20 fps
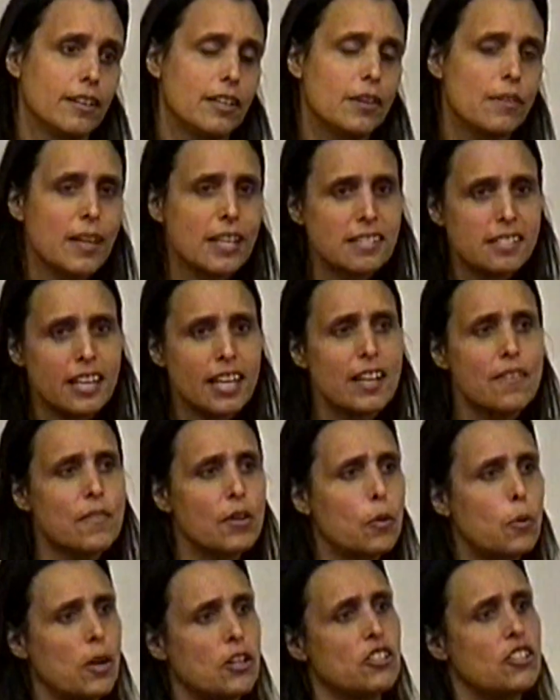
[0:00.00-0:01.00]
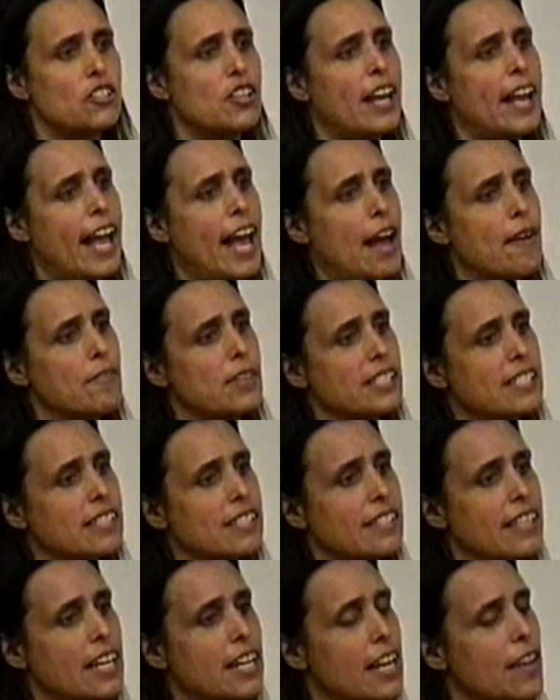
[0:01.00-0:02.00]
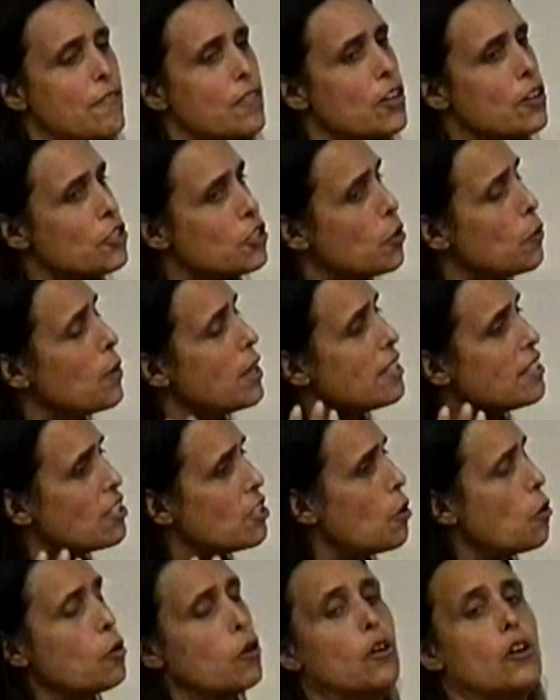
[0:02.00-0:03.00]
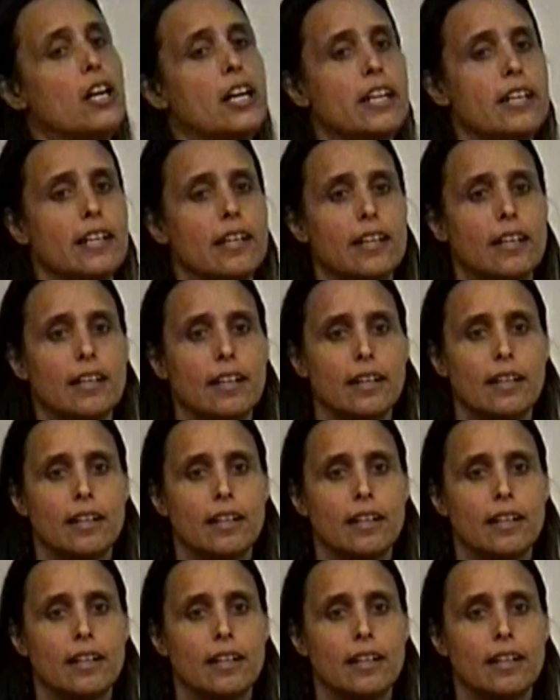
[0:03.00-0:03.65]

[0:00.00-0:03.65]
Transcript: You know, that's kind of the question I have is, is that if you're doing so good,